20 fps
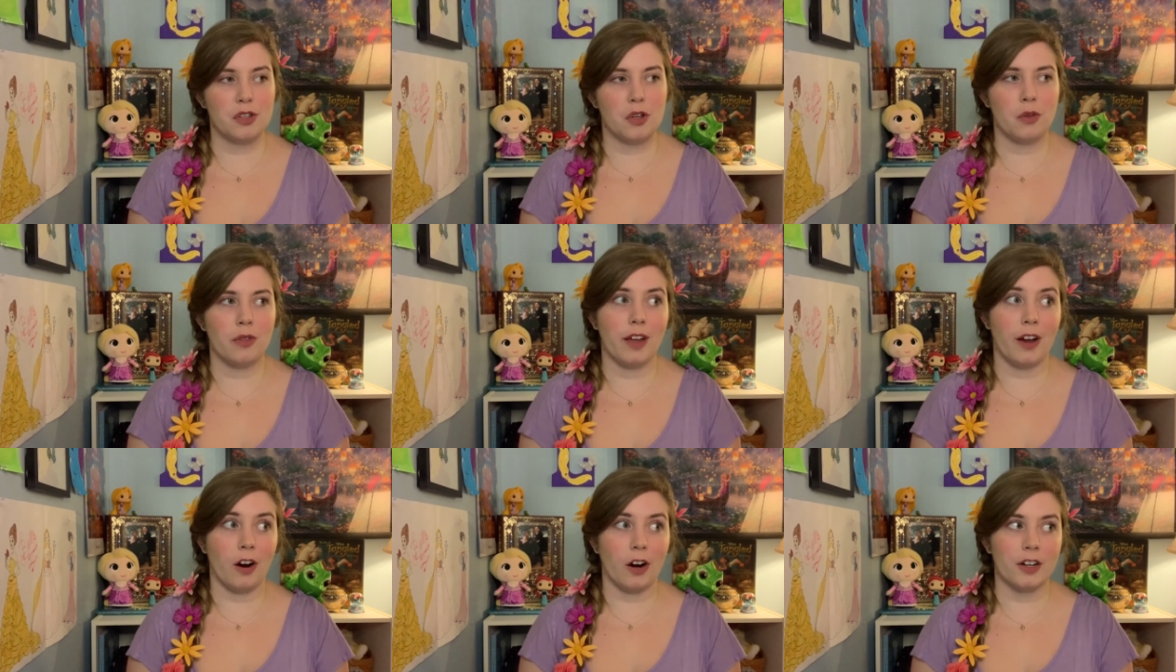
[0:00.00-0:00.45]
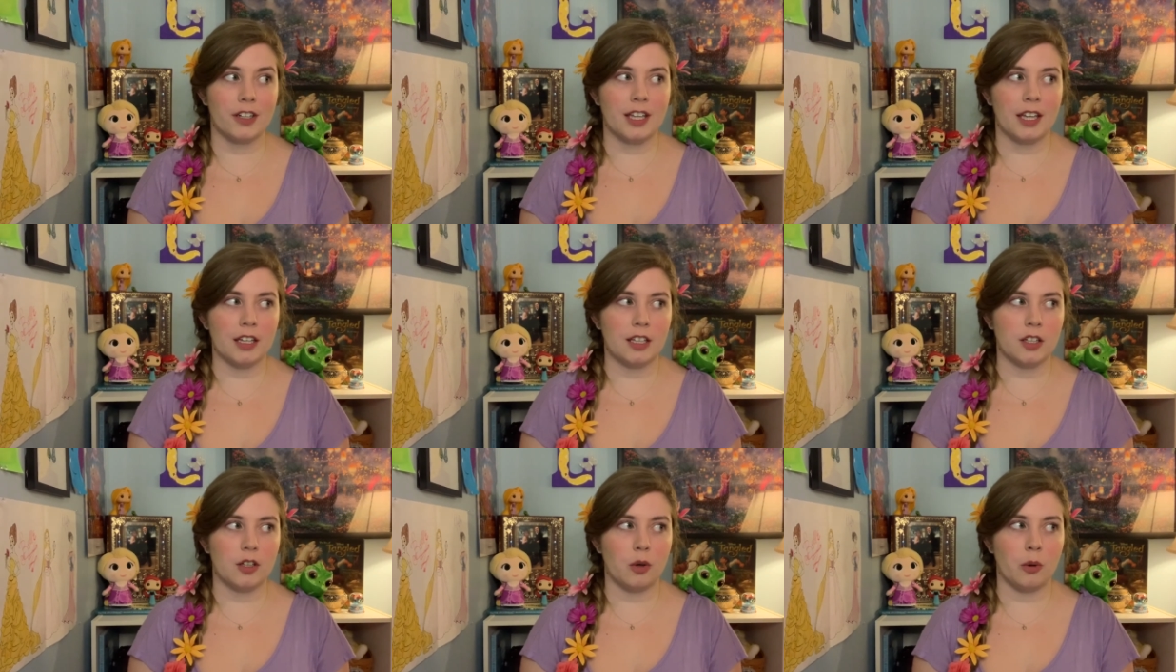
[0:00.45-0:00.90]
though they are
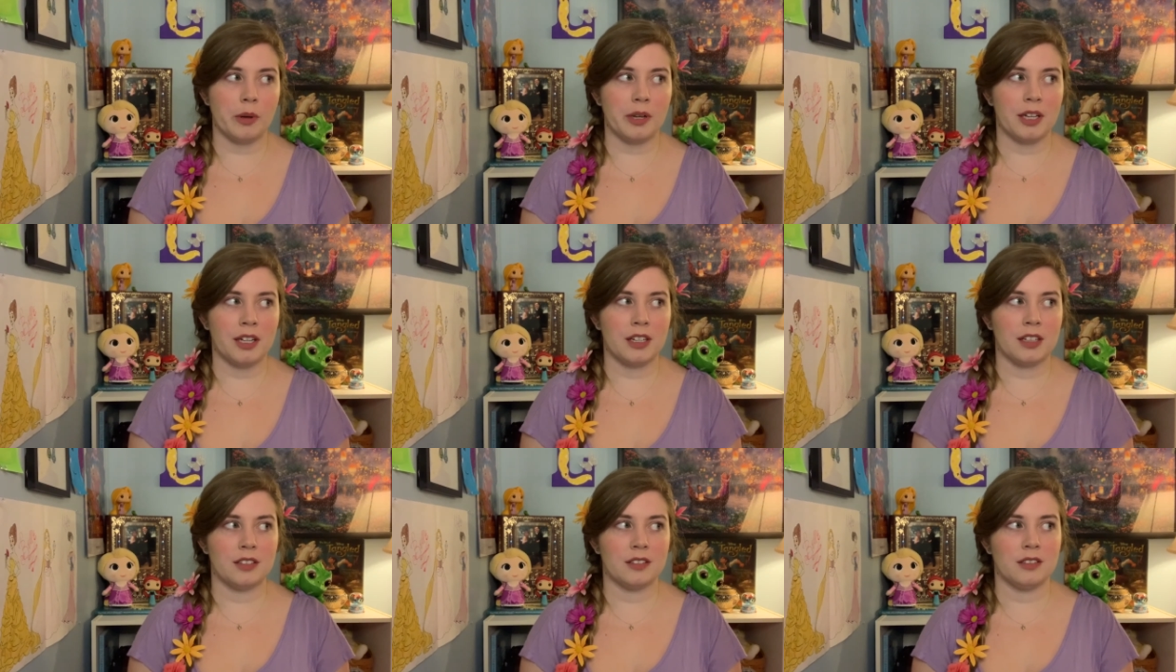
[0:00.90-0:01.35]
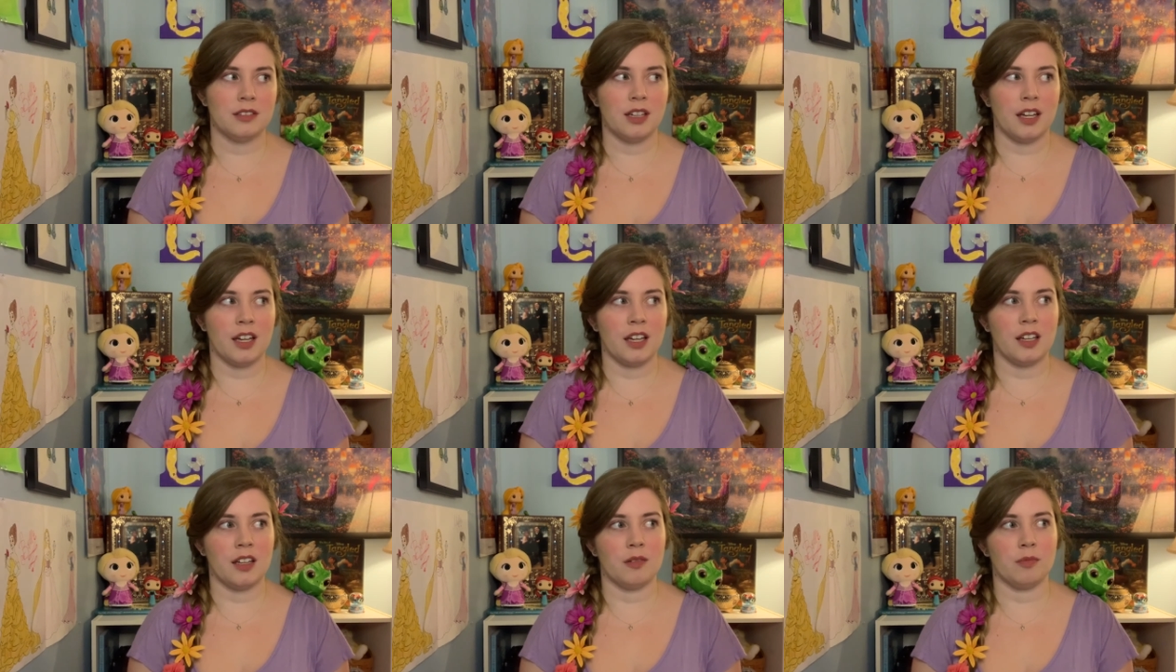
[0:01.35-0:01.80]
king and queen
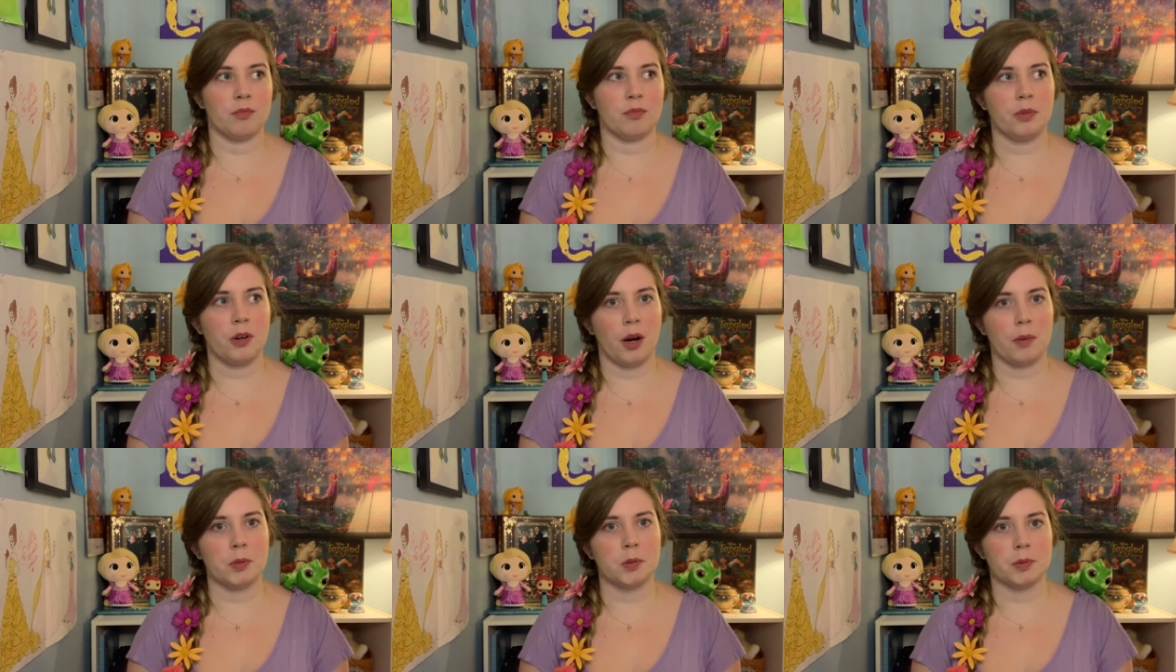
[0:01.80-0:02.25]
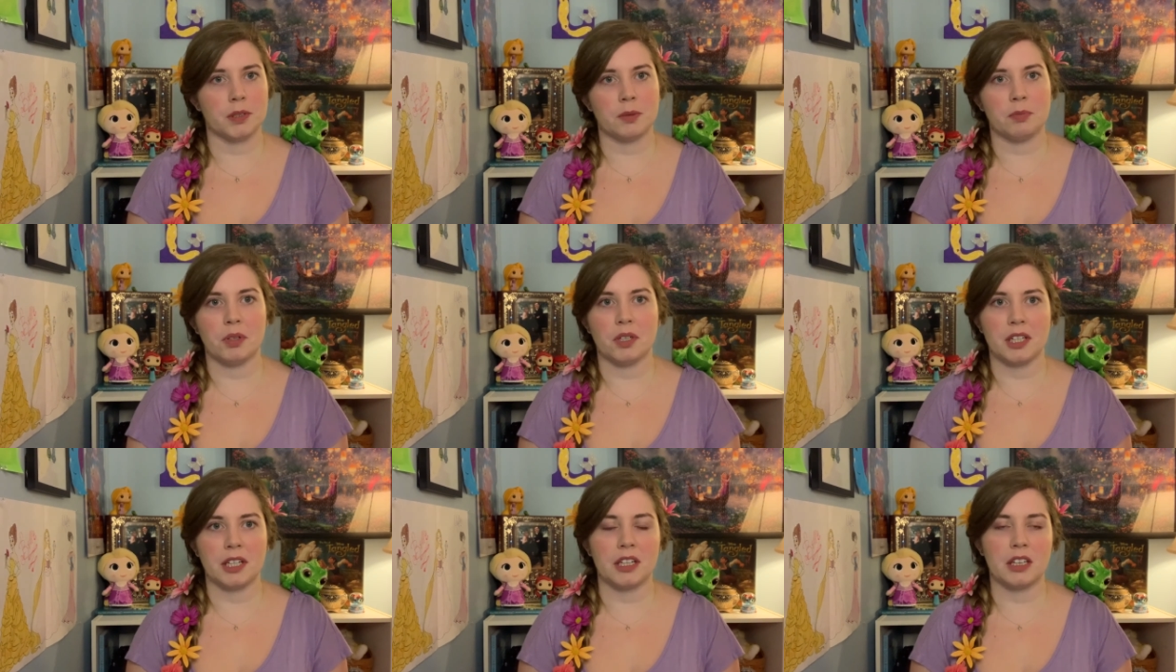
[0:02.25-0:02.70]
and probably
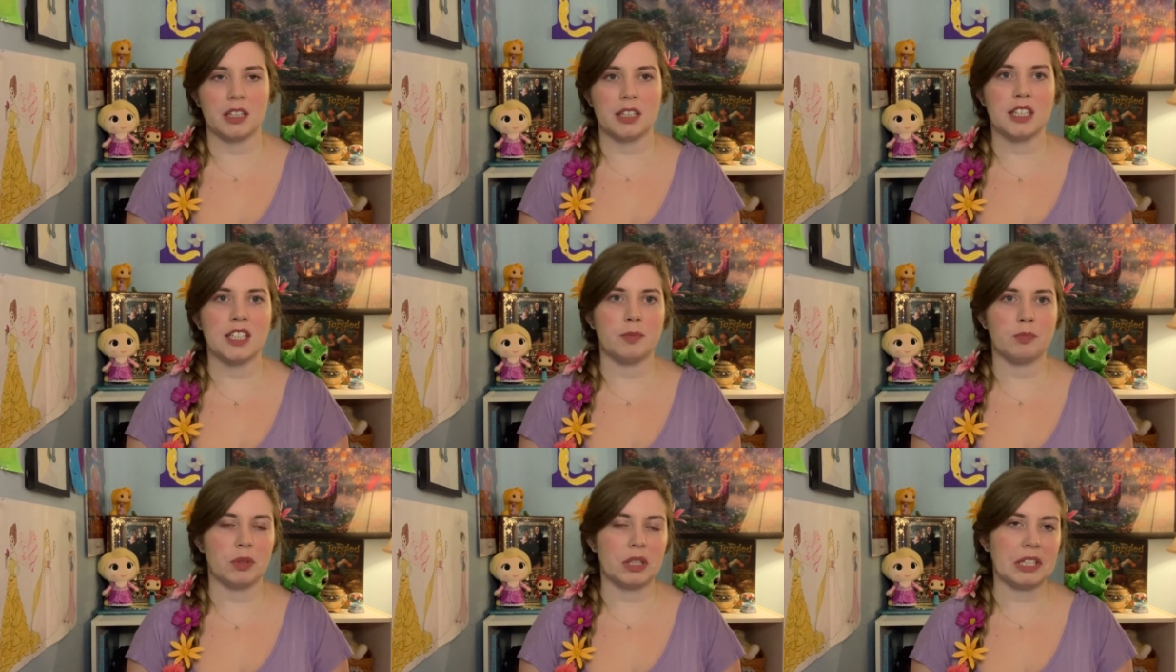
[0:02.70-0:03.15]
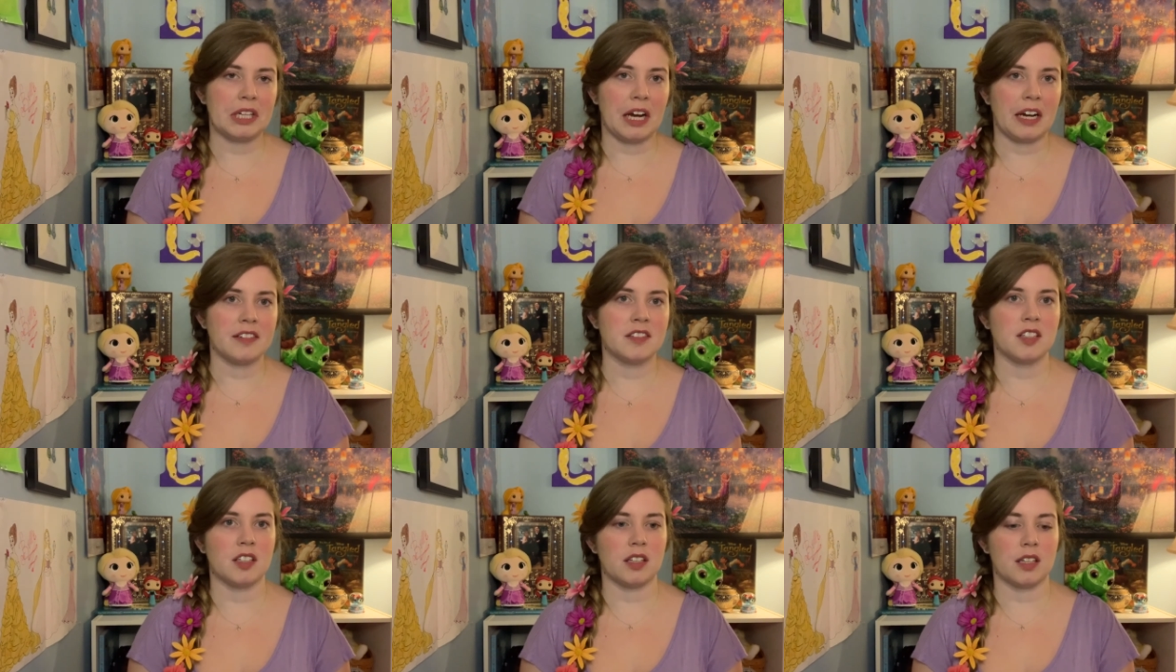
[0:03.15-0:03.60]
pretty clean and pretty
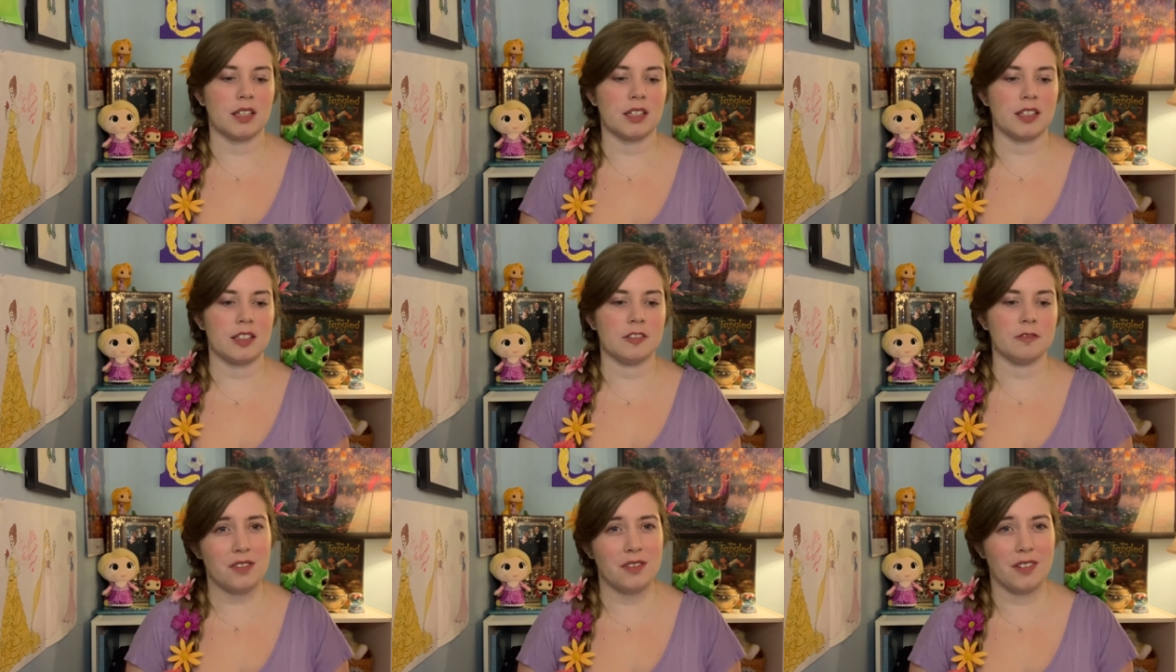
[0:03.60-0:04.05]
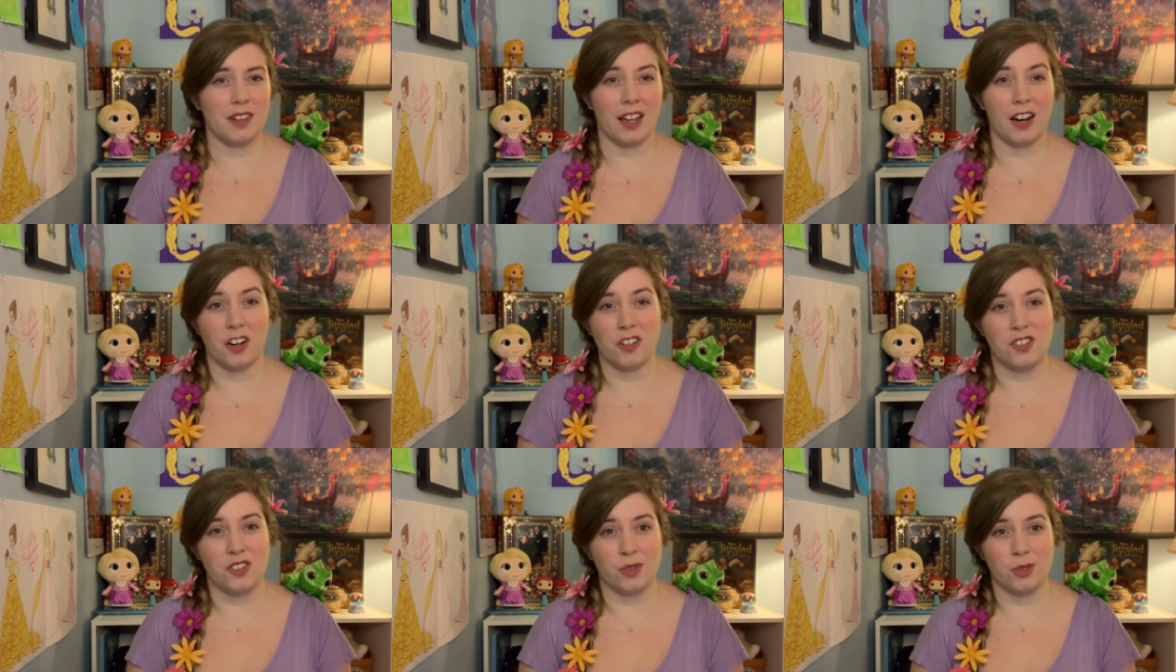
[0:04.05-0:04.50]
isolated, they
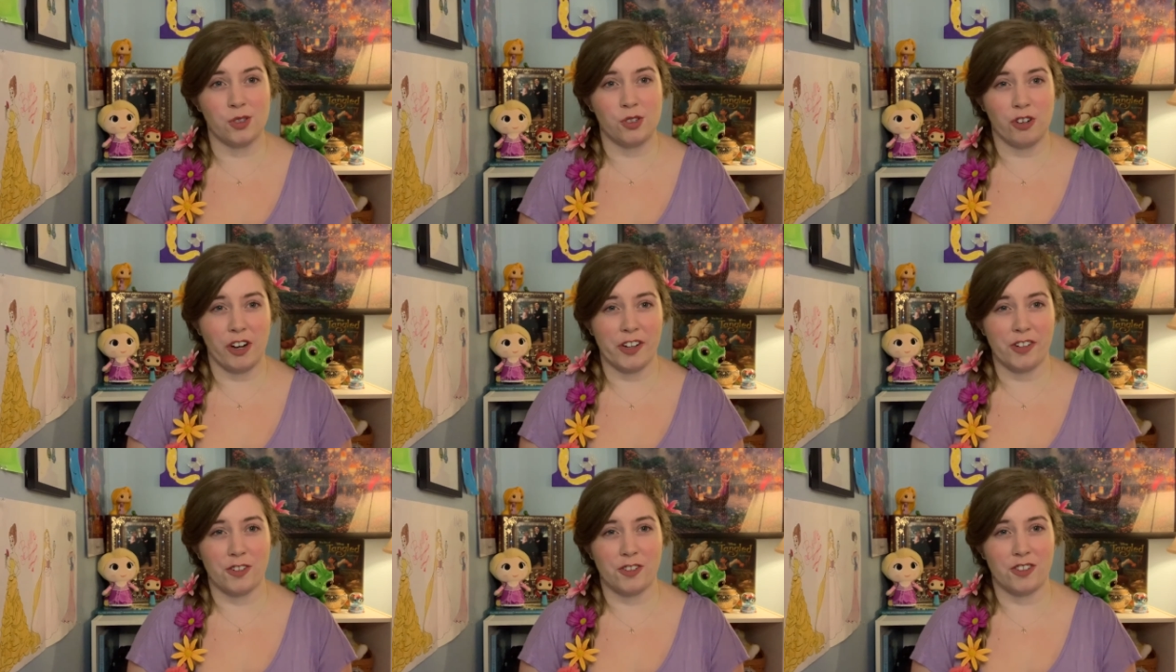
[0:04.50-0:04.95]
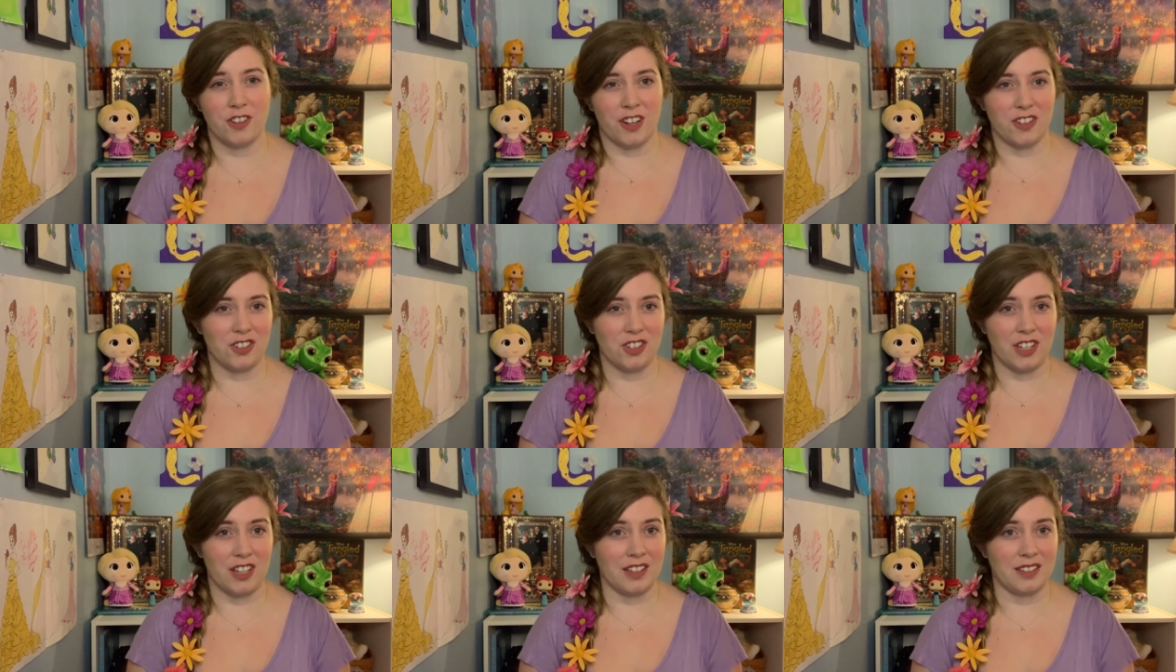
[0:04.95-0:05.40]
are still strangers that
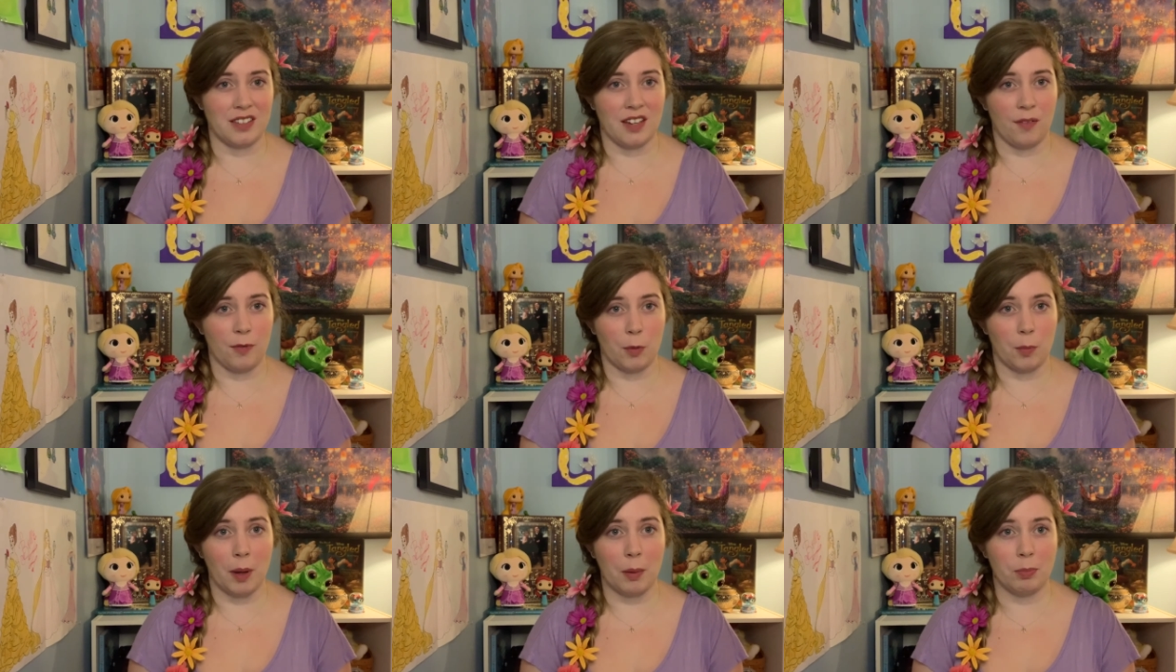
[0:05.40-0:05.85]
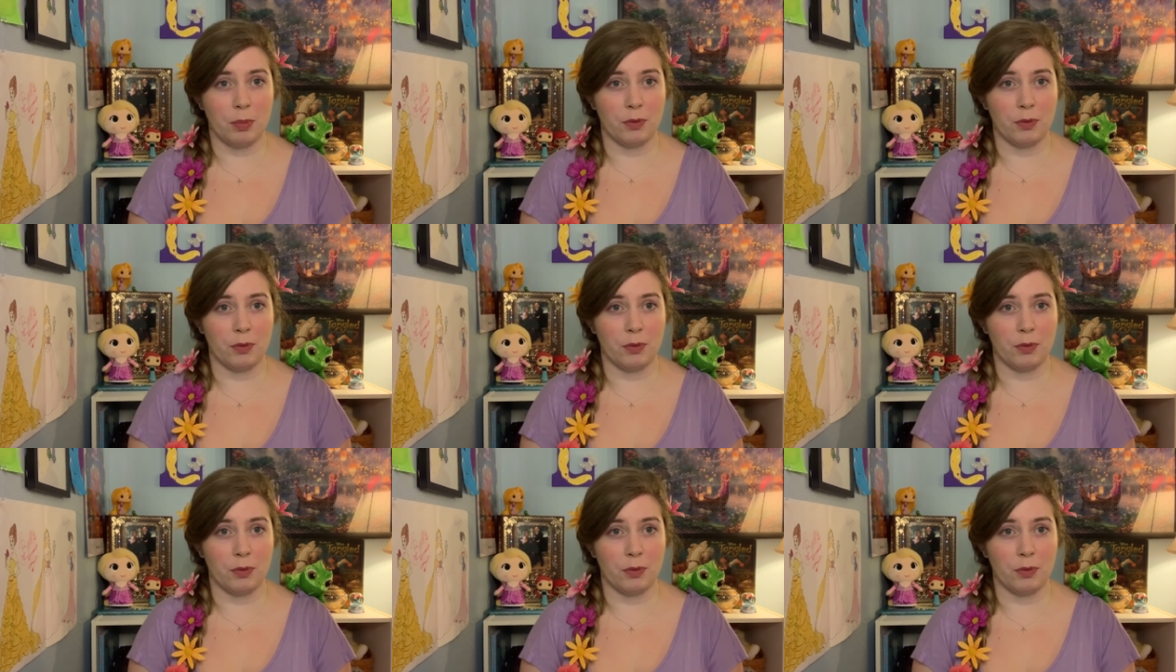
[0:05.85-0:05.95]
she has never met